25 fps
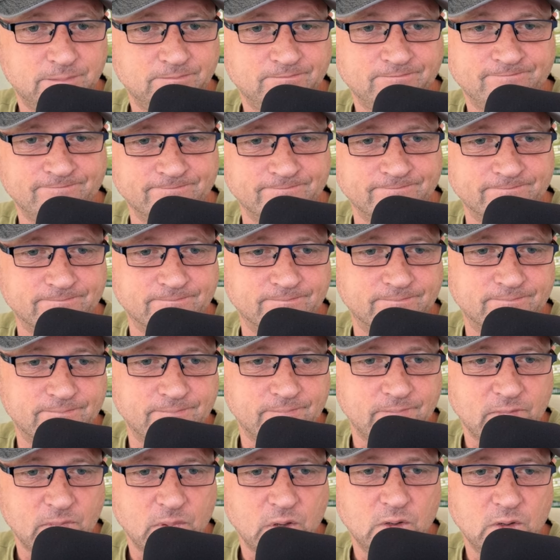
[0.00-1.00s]
Hmm.
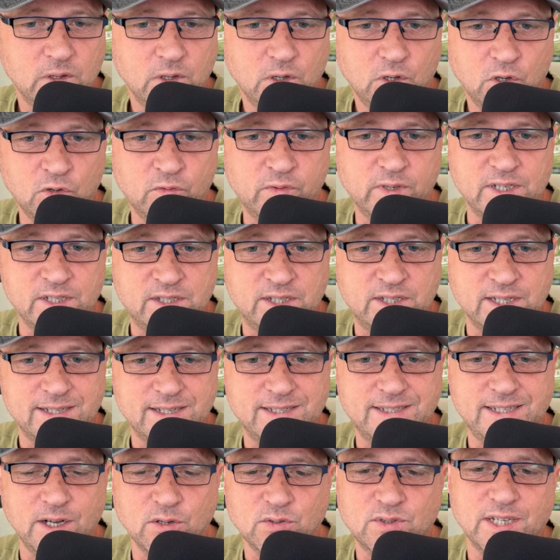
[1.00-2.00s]
Over his
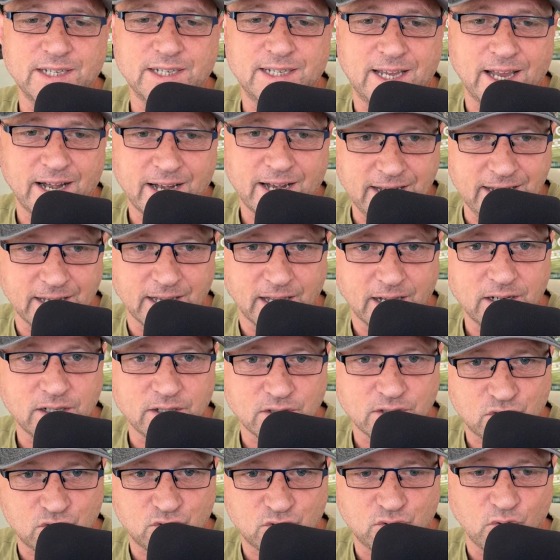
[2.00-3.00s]
Celtic career
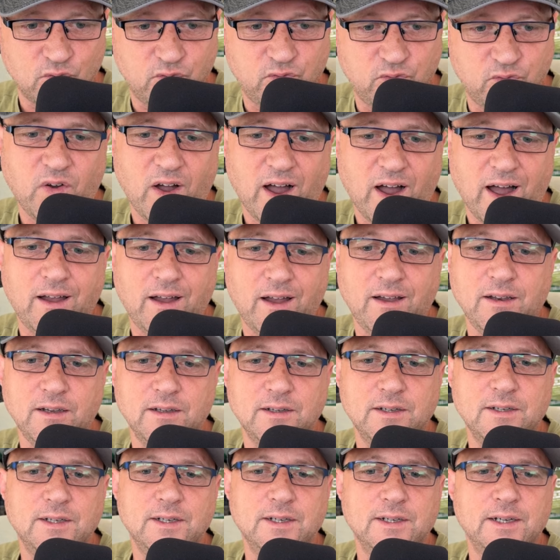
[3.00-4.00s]
so far,
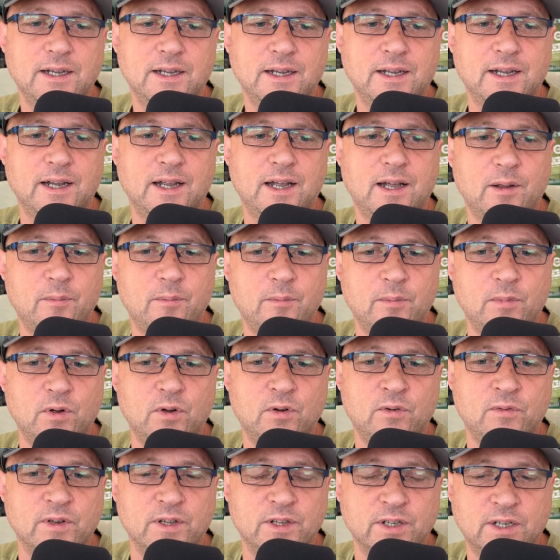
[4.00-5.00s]
um,
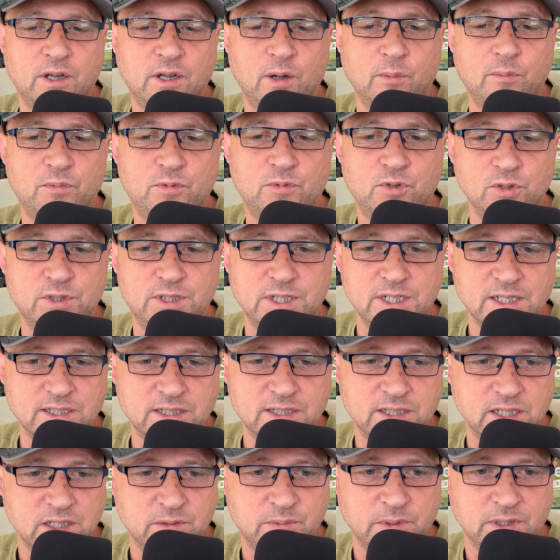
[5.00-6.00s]
over the two
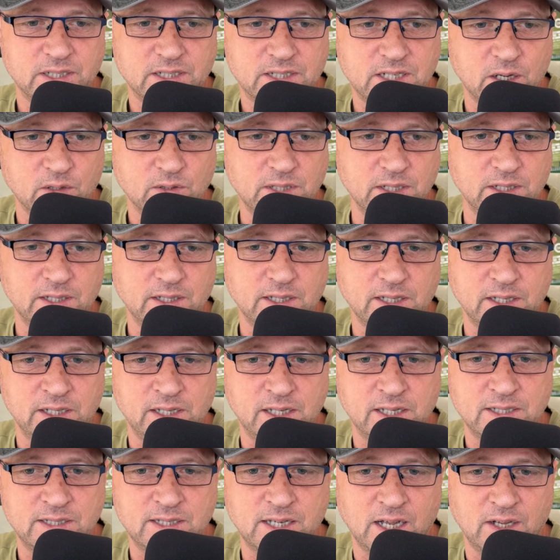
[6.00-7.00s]
seasons that he's been at Celtic. He
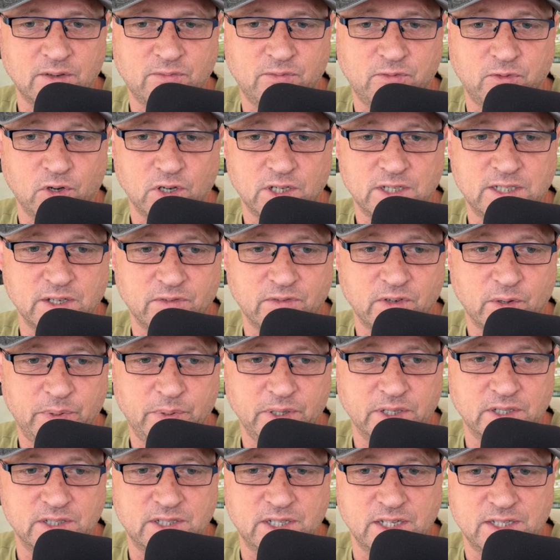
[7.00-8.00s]
has had 47
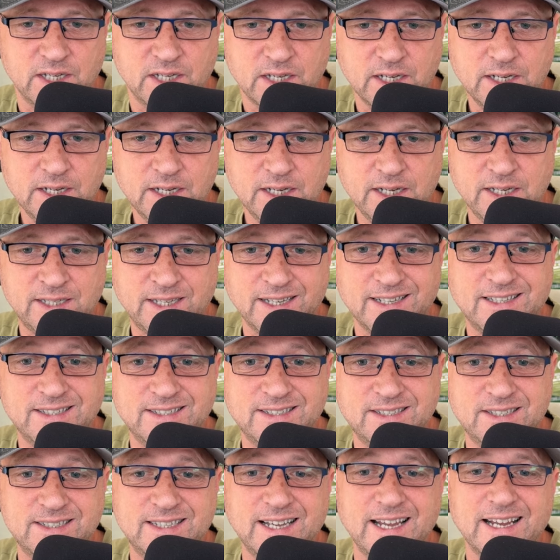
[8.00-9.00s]
appearances. He's had
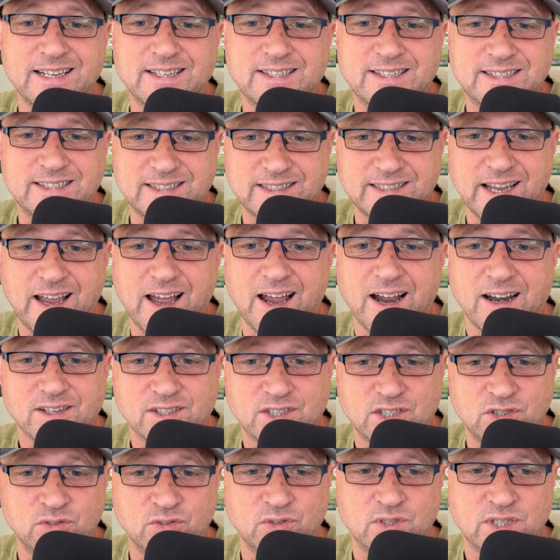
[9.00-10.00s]
six
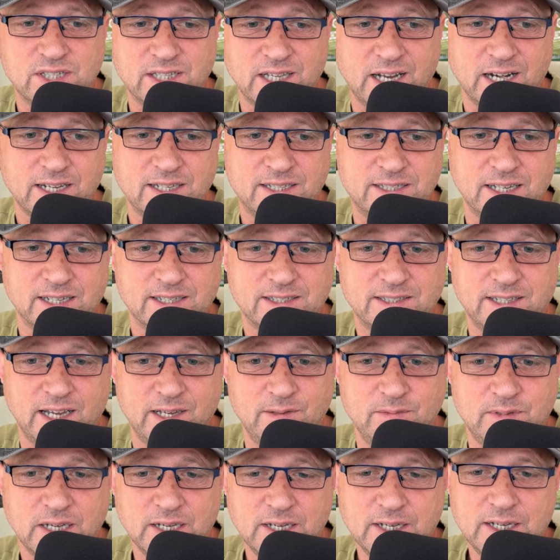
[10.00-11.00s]
starts. He's only started six
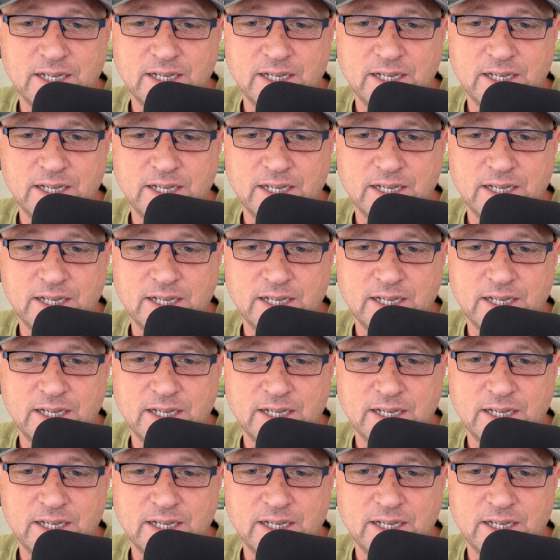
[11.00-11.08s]
times.